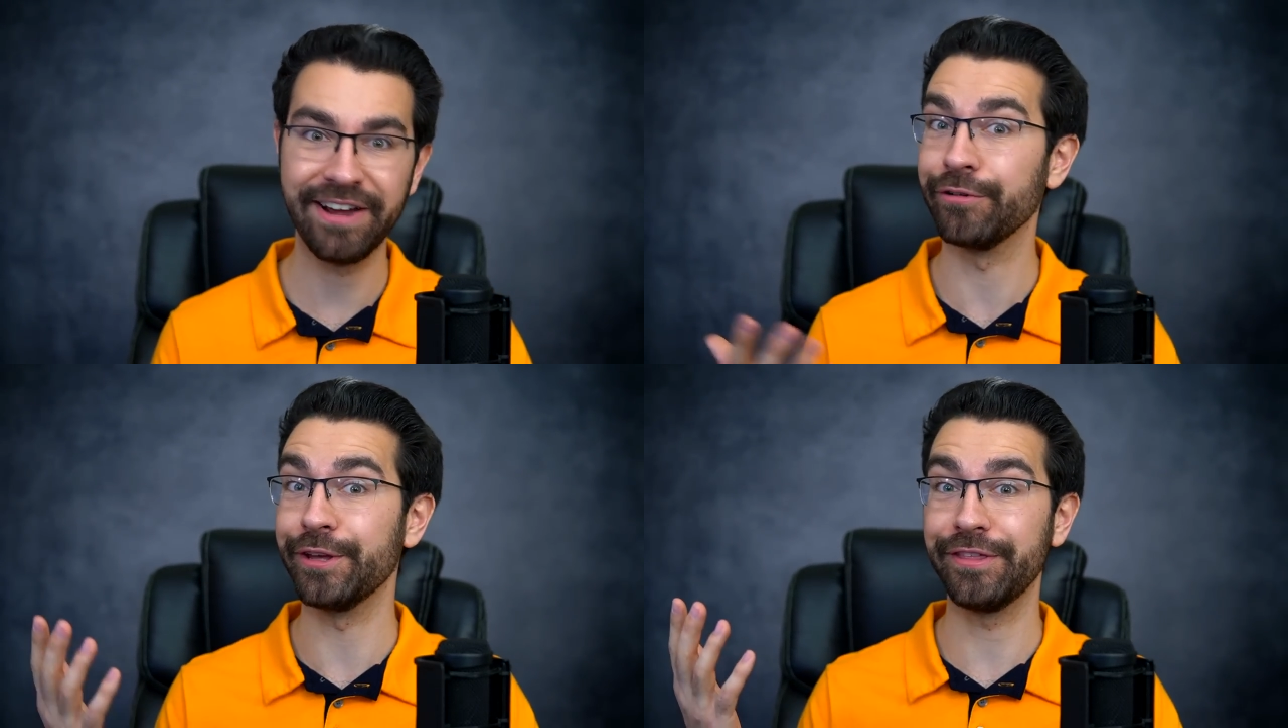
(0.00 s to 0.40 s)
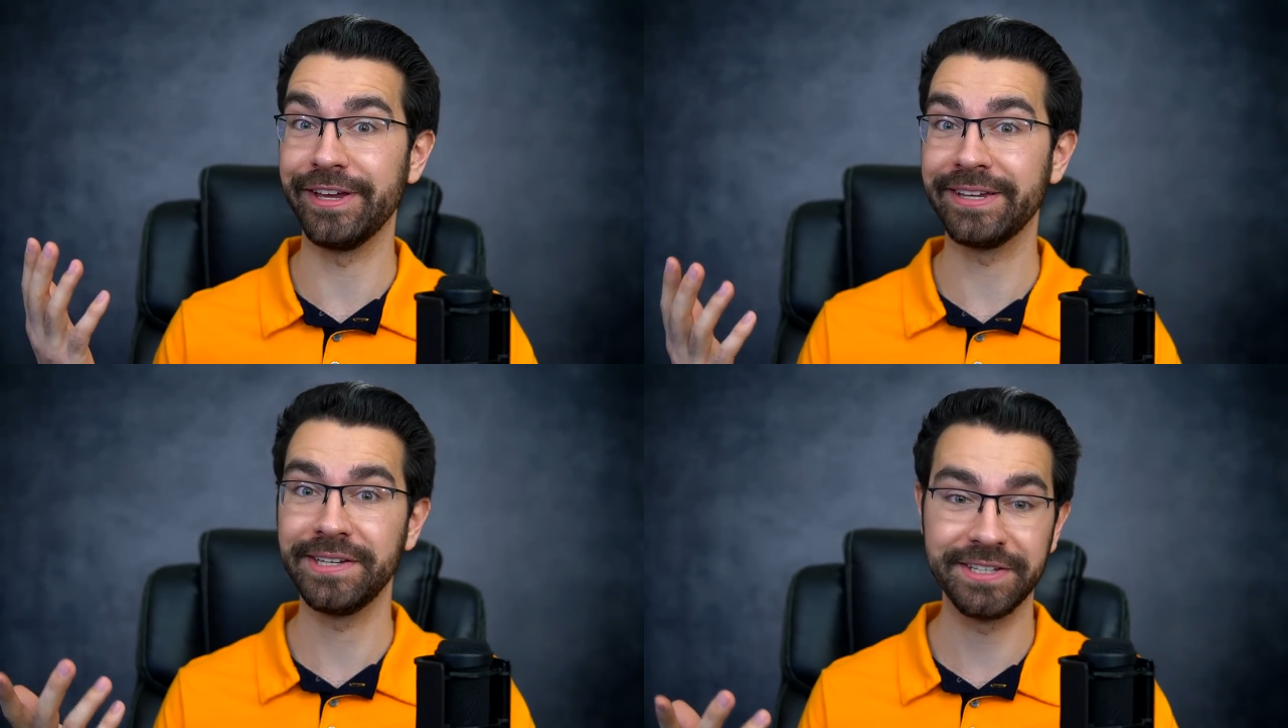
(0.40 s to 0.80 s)

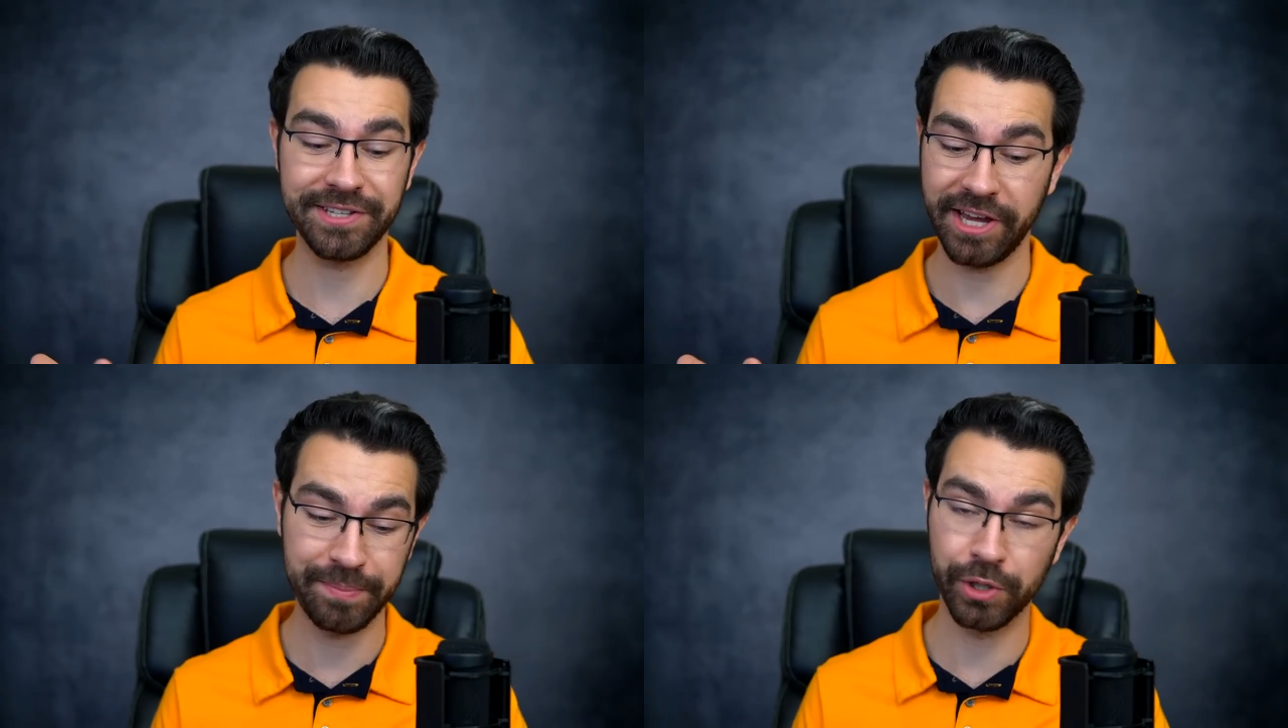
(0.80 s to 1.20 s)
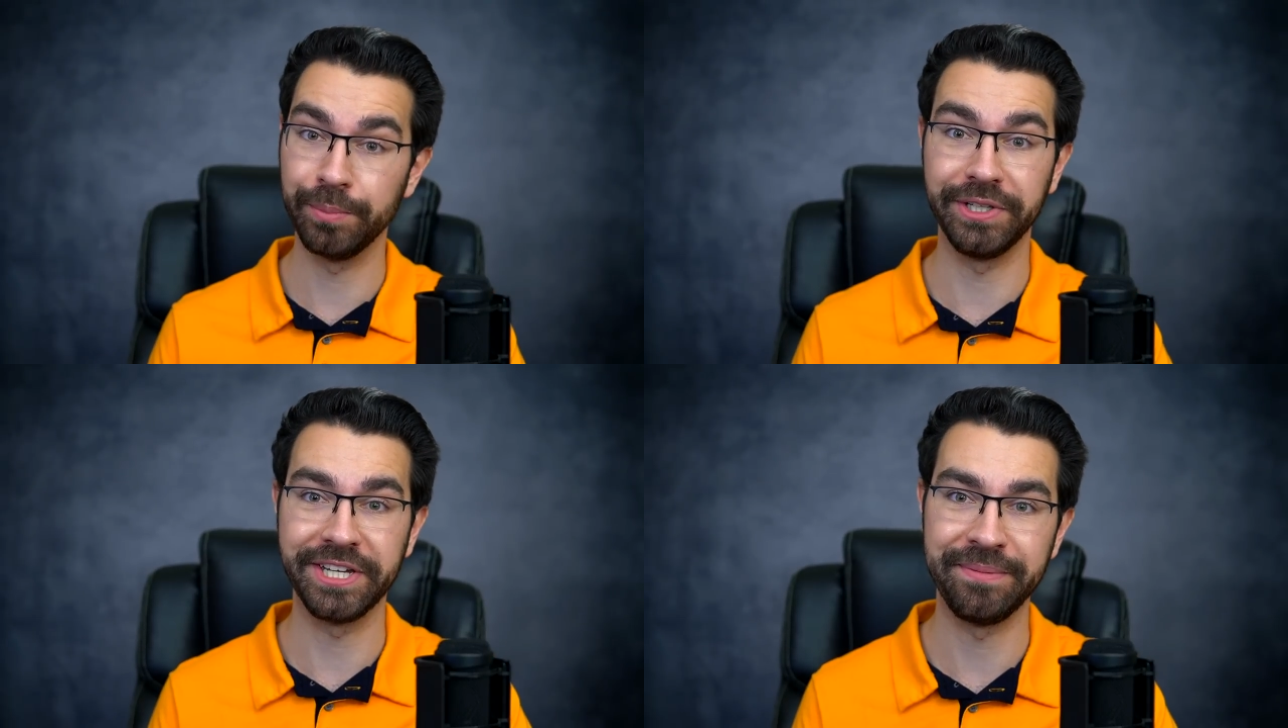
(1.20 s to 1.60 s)
everything is
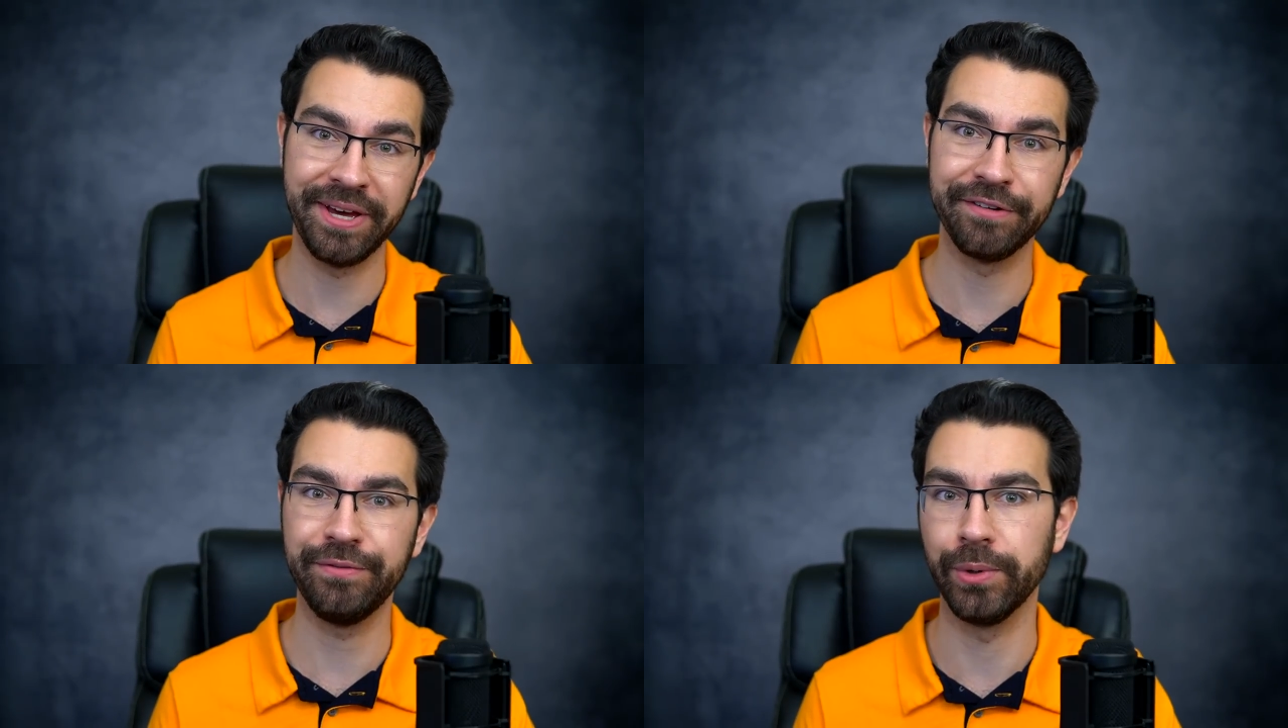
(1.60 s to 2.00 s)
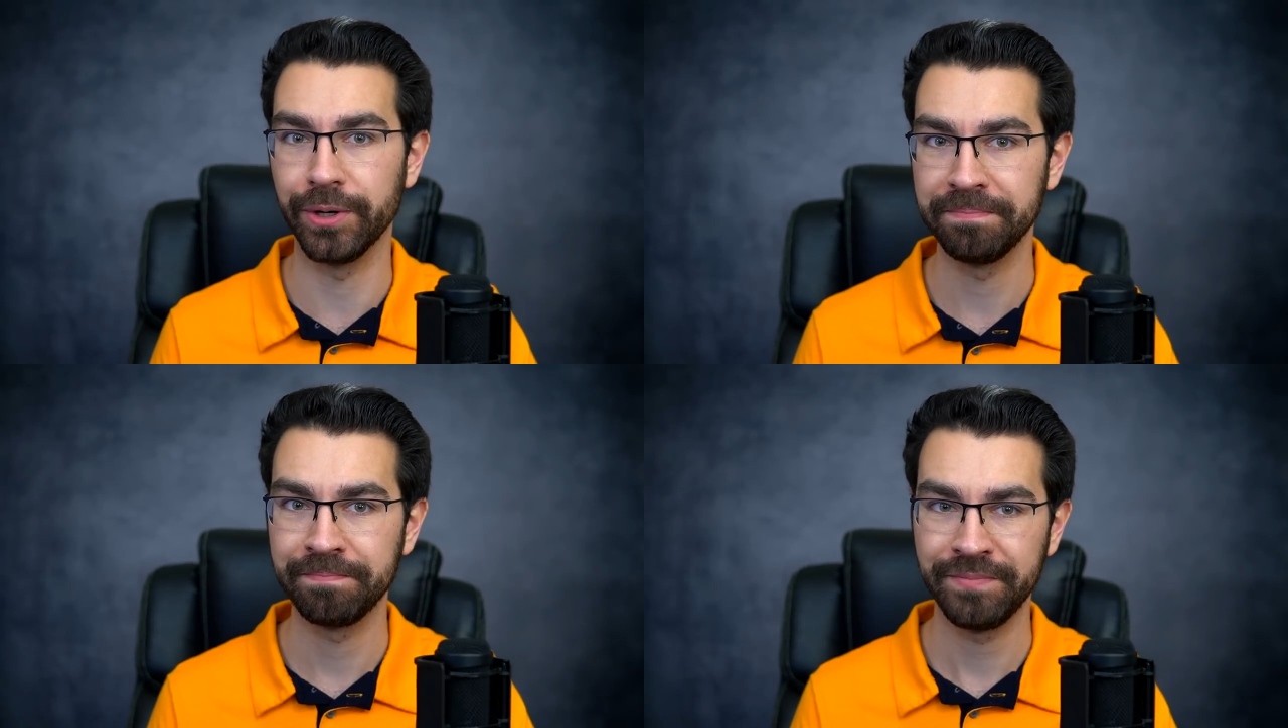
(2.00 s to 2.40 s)
hyperbole and
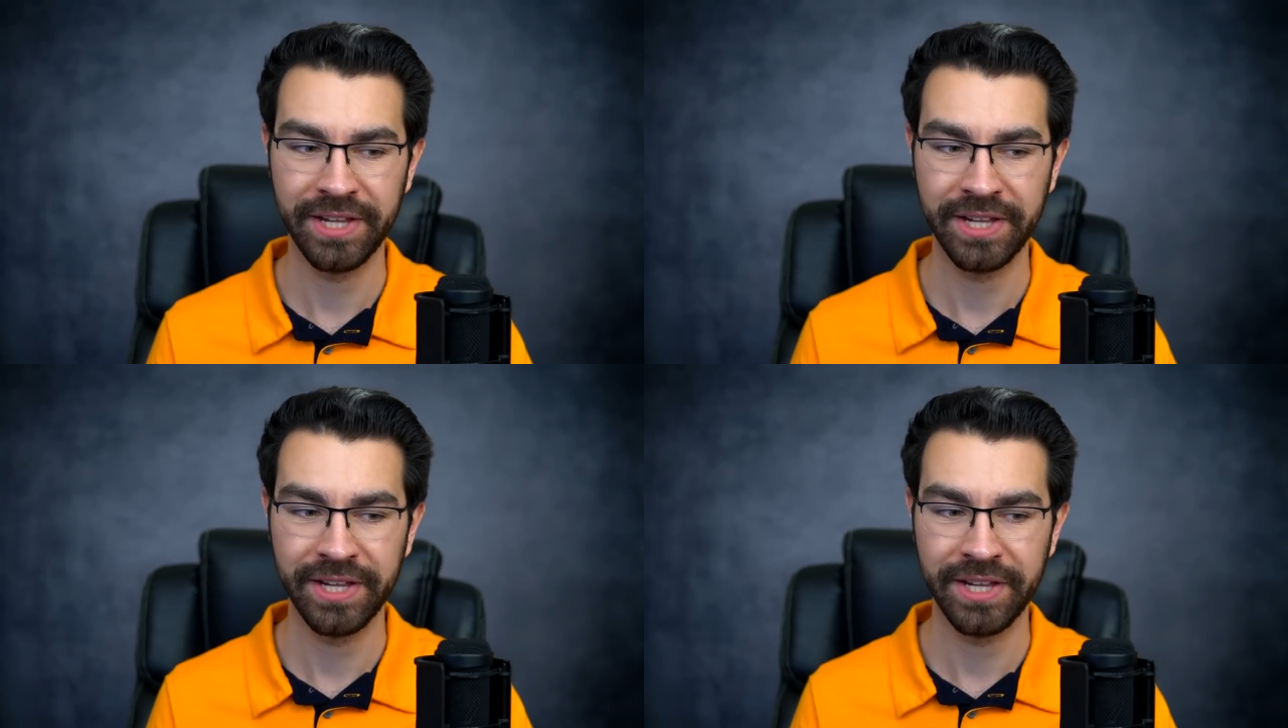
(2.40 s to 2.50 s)
metaphor.